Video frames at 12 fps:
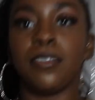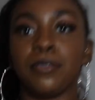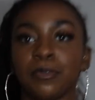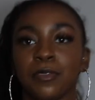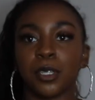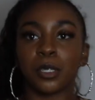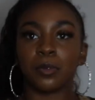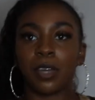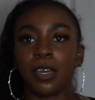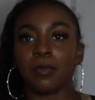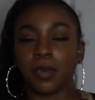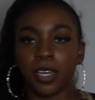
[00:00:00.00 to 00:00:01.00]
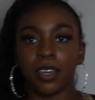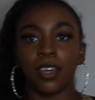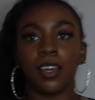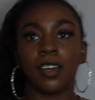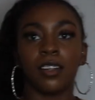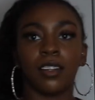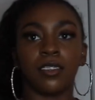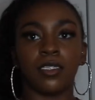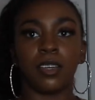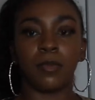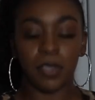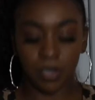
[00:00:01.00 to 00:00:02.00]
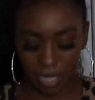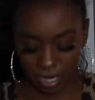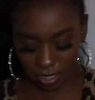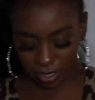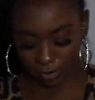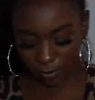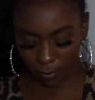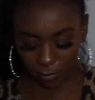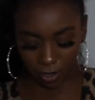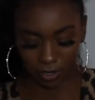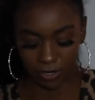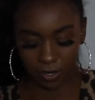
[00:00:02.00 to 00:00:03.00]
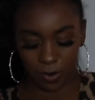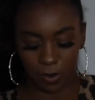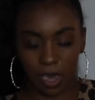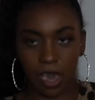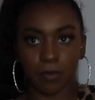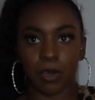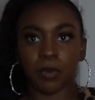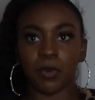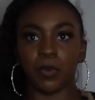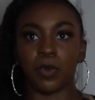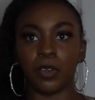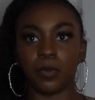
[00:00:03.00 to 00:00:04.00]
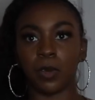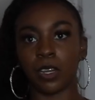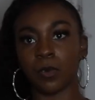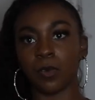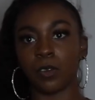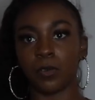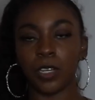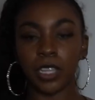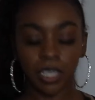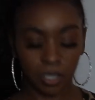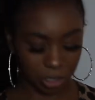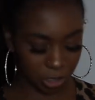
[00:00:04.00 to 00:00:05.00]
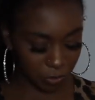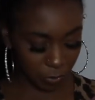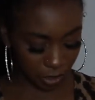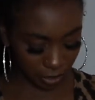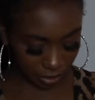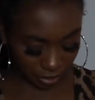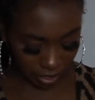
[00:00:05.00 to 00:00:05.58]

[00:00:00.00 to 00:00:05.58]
from far away, but close up you can see my bra, so I probably wouldn't wear one with it. Or just wear like